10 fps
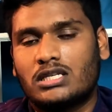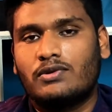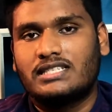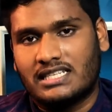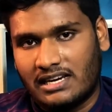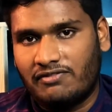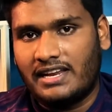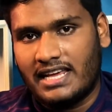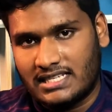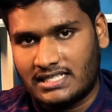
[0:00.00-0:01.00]
which Nifty
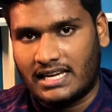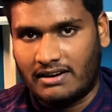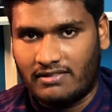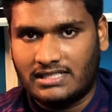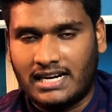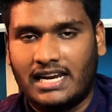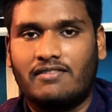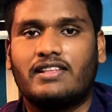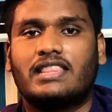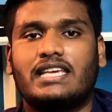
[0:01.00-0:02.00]
is invested in
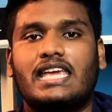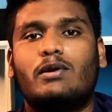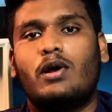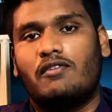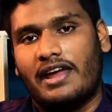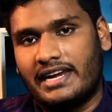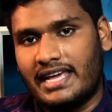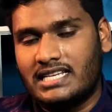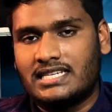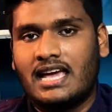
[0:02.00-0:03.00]
with the equal
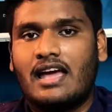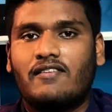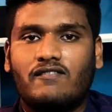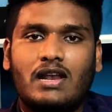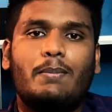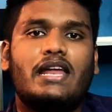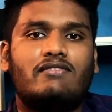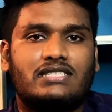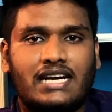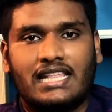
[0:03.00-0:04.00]
weightage will be
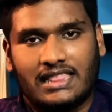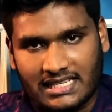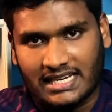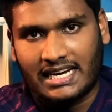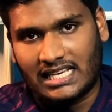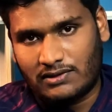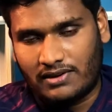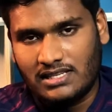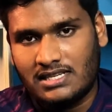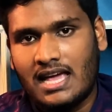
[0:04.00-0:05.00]
invested in this index
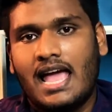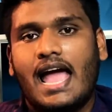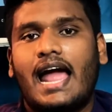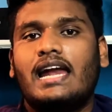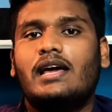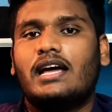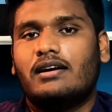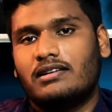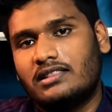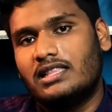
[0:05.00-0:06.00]
funds,
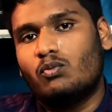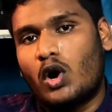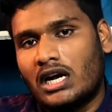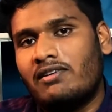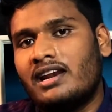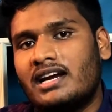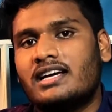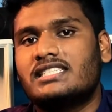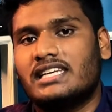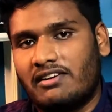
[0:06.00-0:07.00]
and whatever
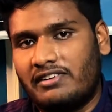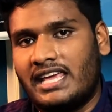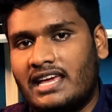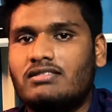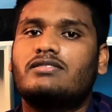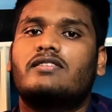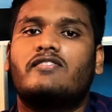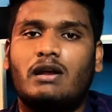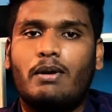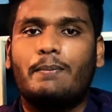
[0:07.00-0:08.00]
returns Nifty gives
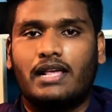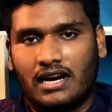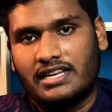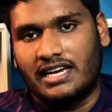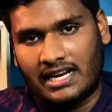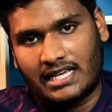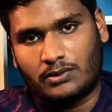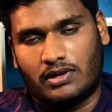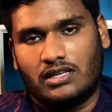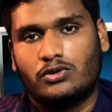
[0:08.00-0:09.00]
will be mirrored here as well.
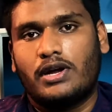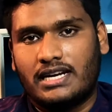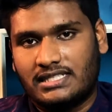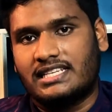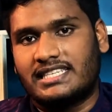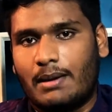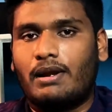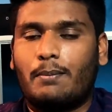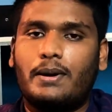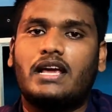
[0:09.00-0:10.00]
So it is the same
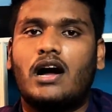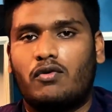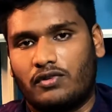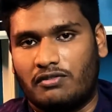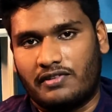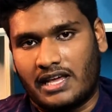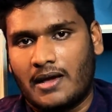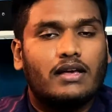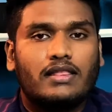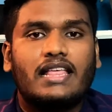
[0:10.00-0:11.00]
replica of Nifty.
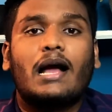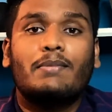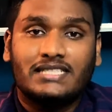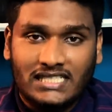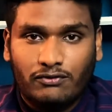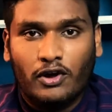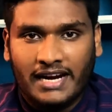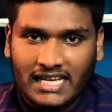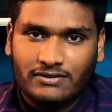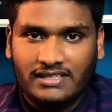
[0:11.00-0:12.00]
The commissions for
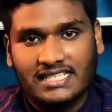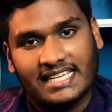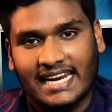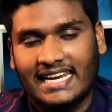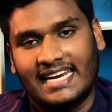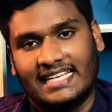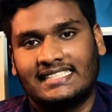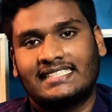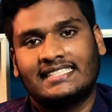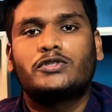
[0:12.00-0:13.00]
index funds is really
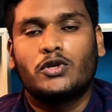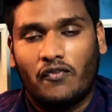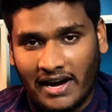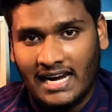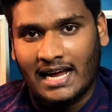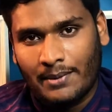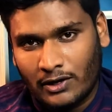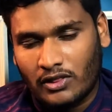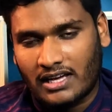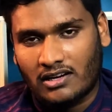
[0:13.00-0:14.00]
less. So finally, coming to
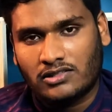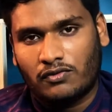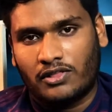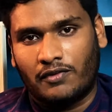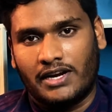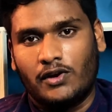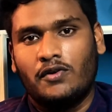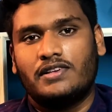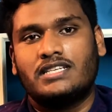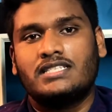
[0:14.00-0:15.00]
the crux of the video,
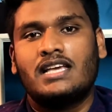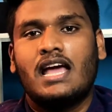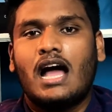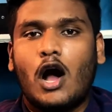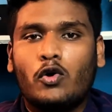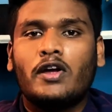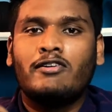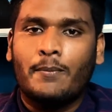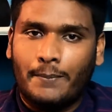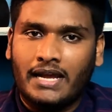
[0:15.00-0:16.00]
which is how can
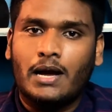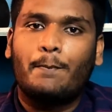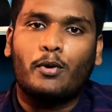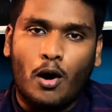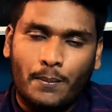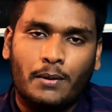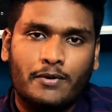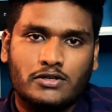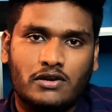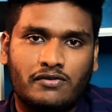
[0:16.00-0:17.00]
you pick a proper
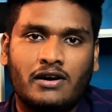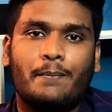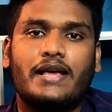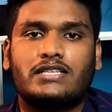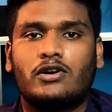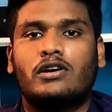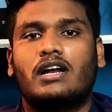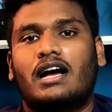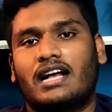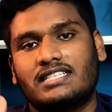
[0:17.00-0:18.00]
mutual fund based
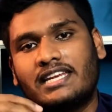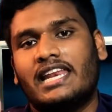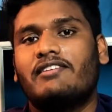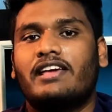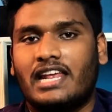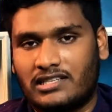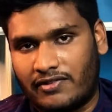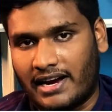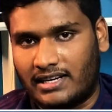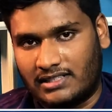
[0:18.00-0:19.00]
on considering various
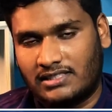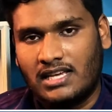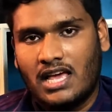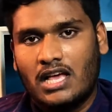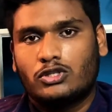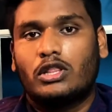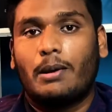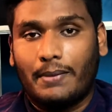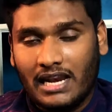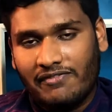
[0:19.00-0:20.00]
factors. So there are
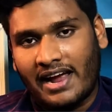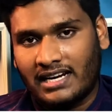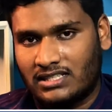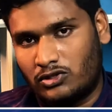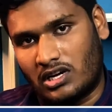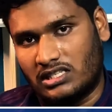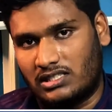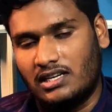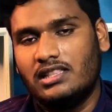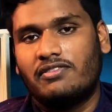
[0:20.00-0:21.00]
many factors to
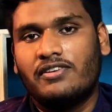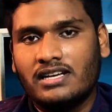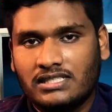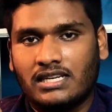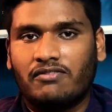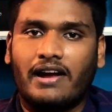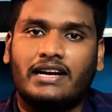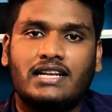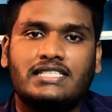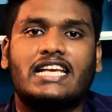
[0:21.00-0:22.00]
consider. The first factor
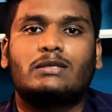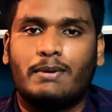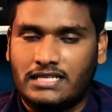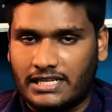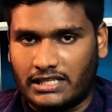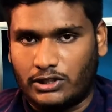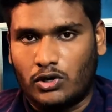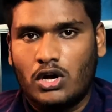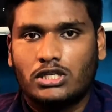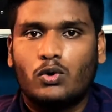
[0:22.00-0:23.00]
is expense ratio.
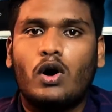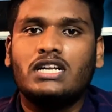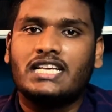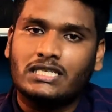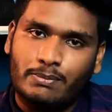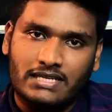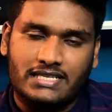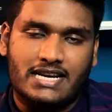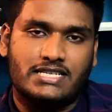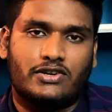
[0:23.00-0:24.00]
So what is expense
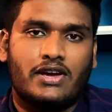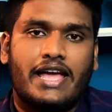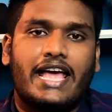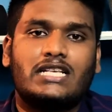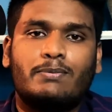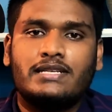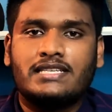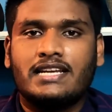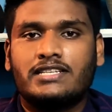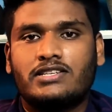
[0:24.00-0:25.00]
ratio? Expense
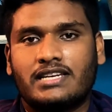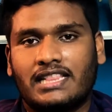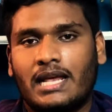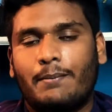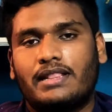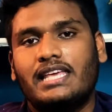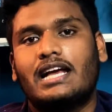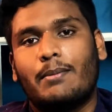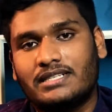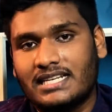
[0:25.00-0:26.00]
ratio is nothing but the
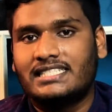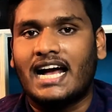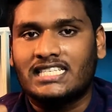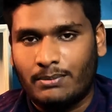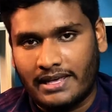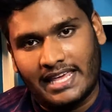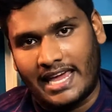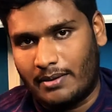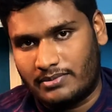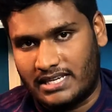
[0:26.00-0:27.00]
commission charged by the
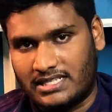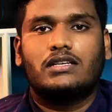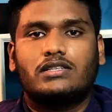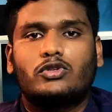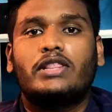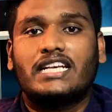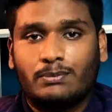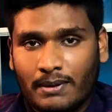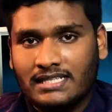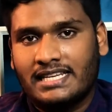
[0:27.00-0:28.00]
AMCs. So the
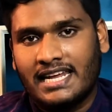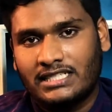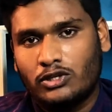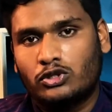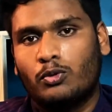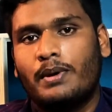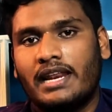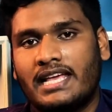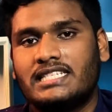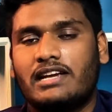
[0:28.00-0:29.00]
expense ratio should be
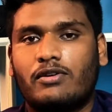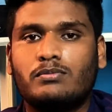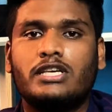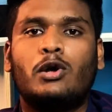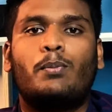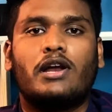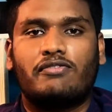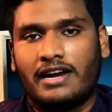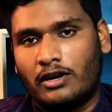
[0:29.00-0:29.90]
ranging from 0.5 to